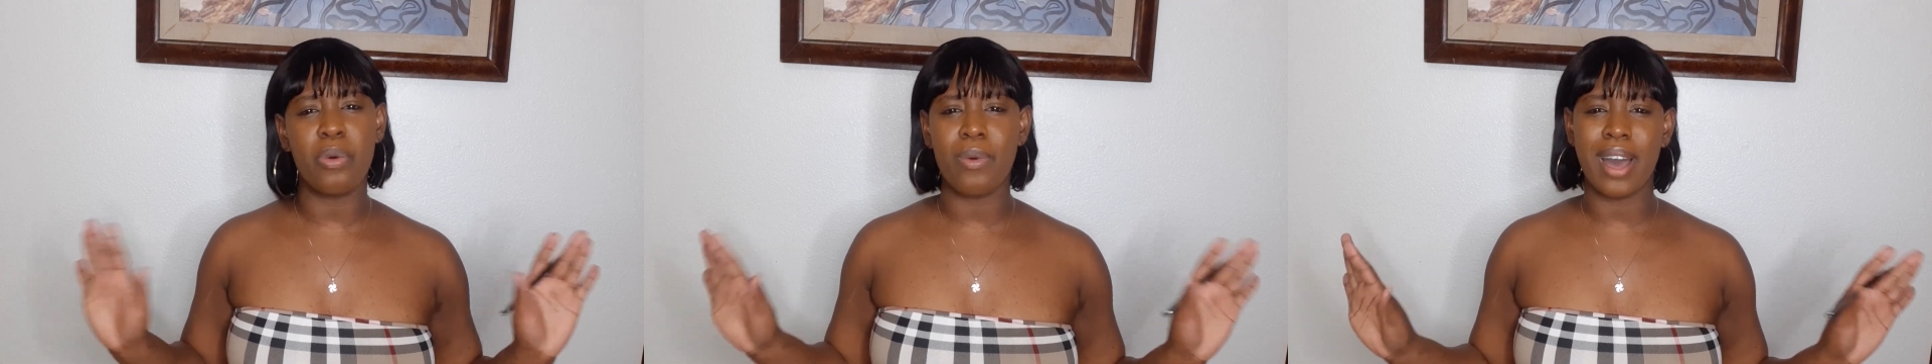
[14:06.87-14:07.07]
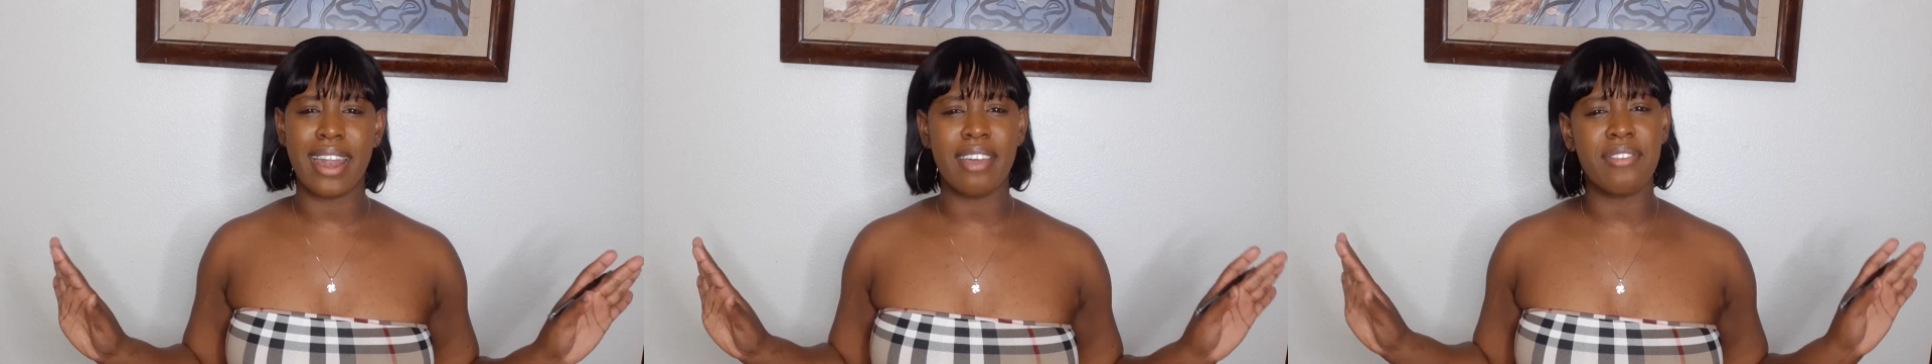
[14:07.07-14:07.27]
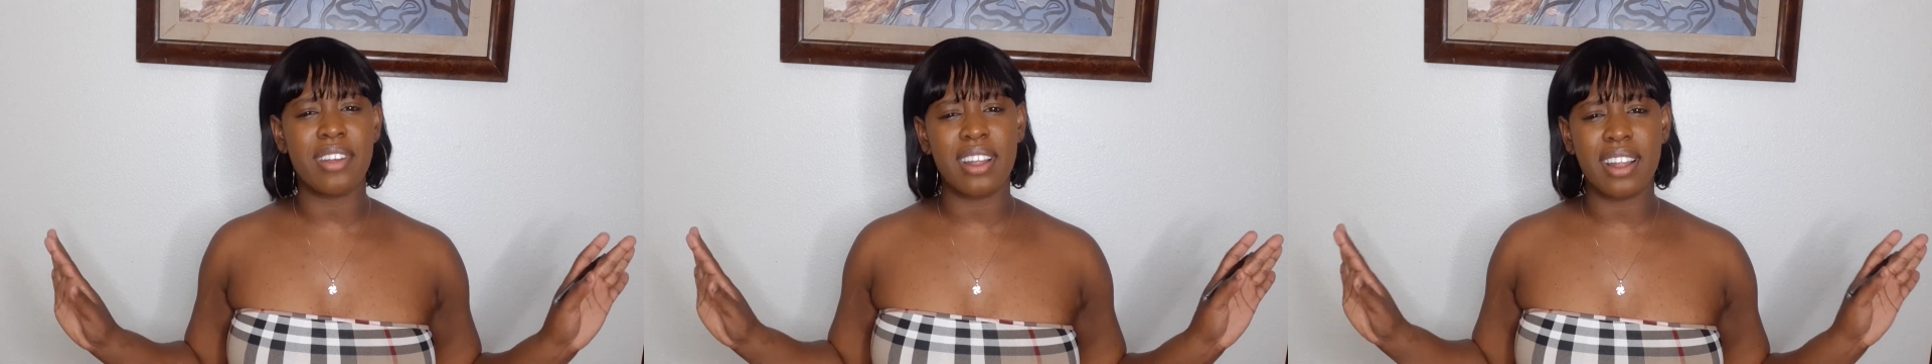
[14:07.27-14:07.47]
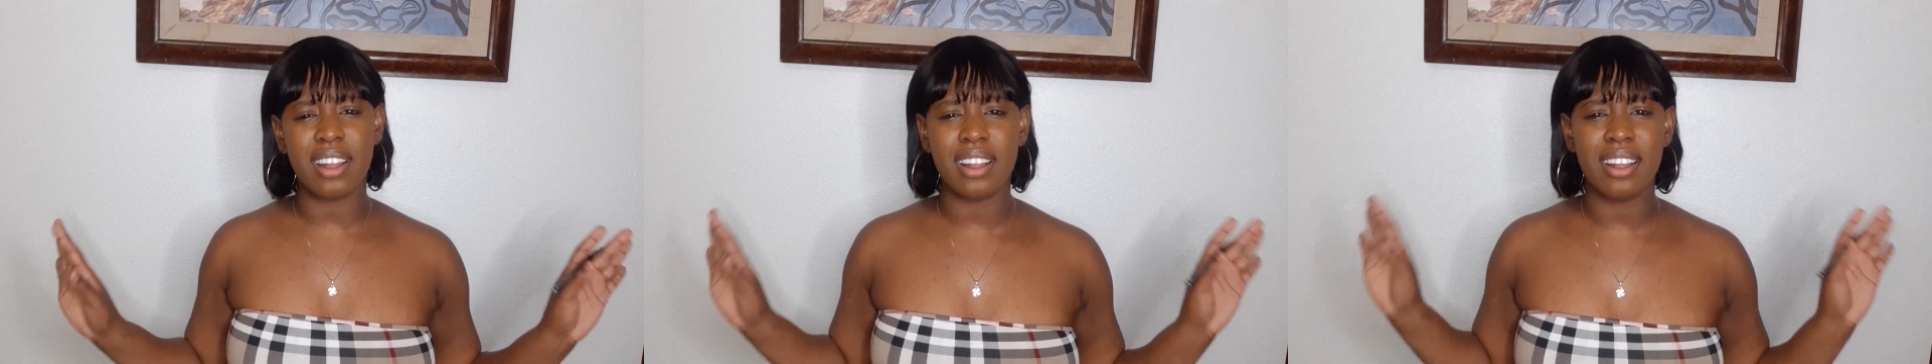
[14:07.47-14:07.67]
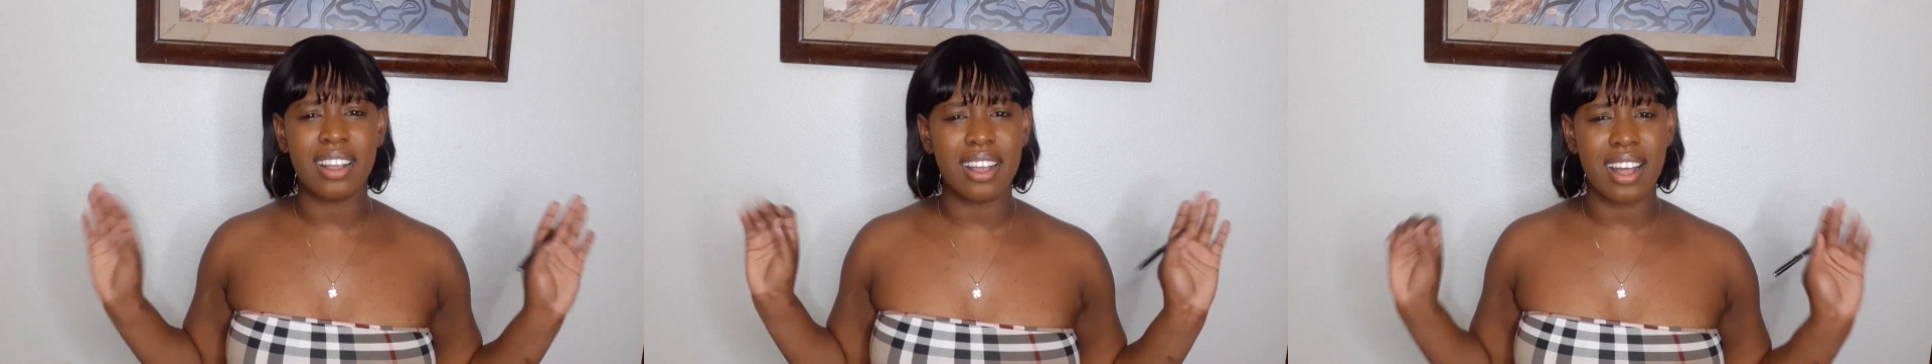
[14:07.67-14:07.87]

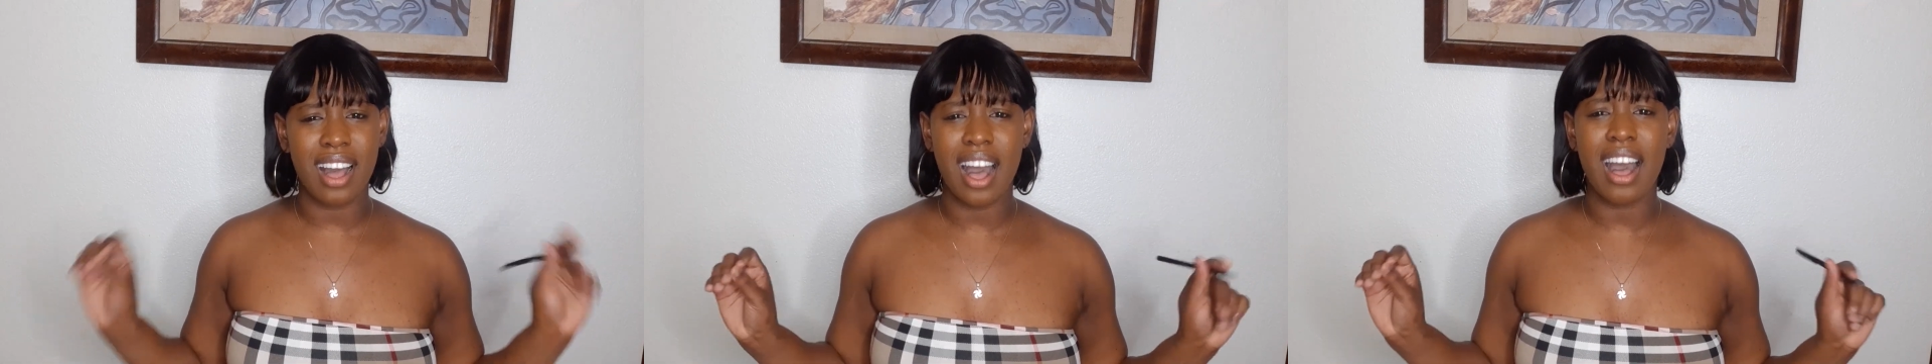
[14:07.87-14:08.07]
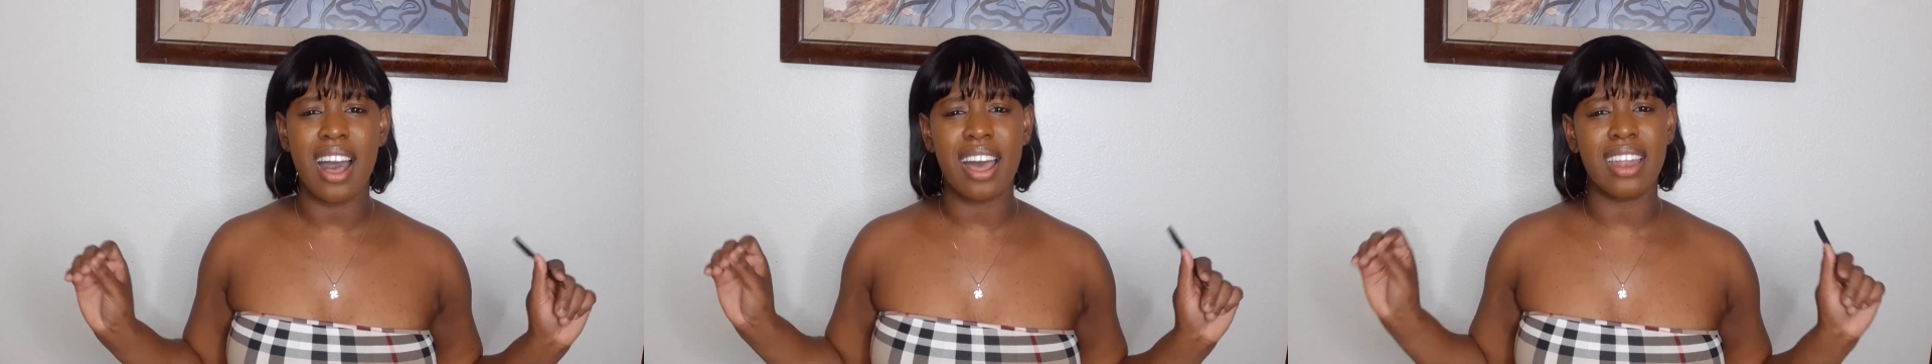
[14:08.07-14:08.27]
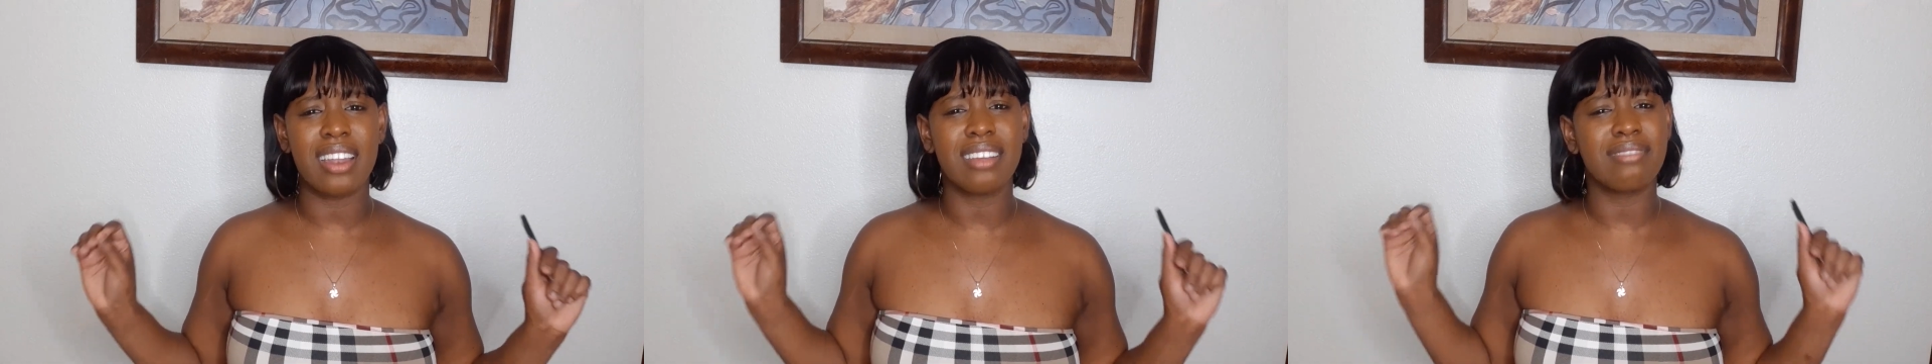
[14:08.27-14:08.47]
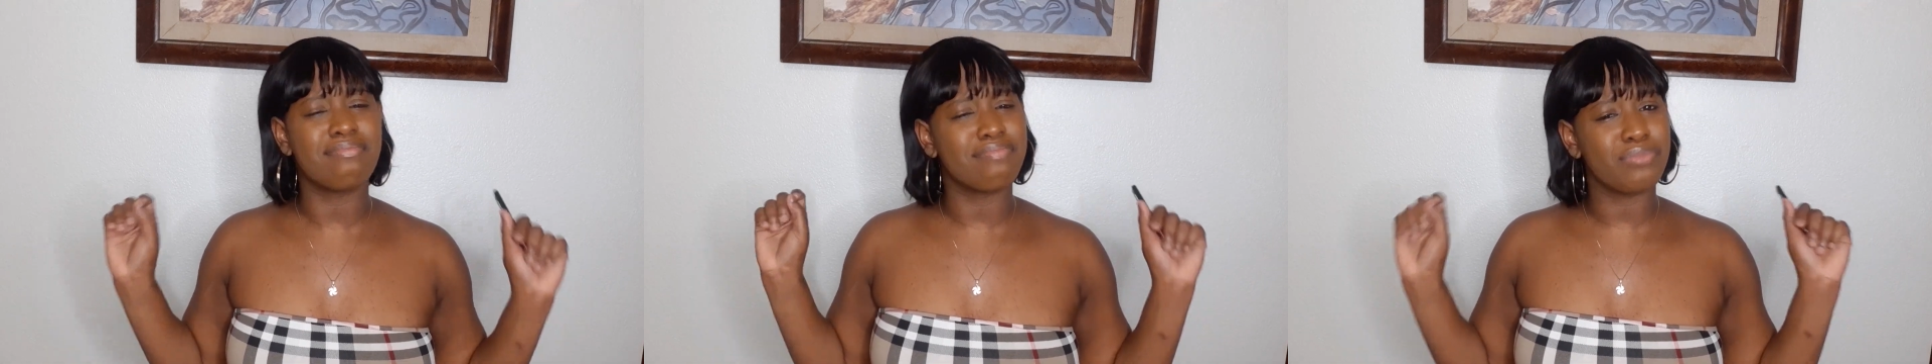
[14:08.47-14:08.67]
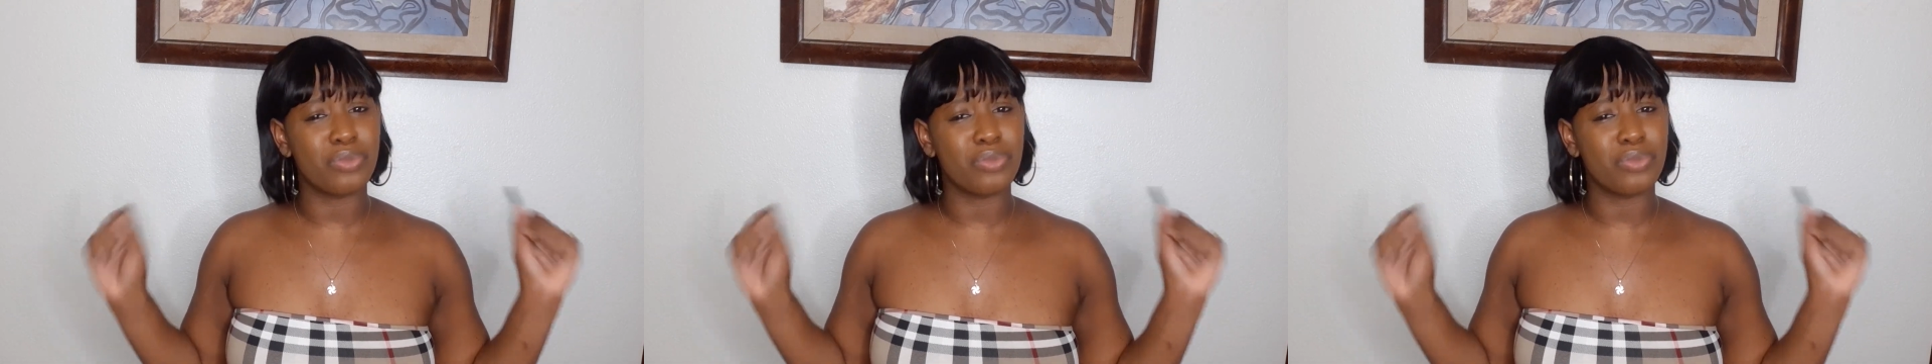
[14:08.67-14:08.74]
whatever God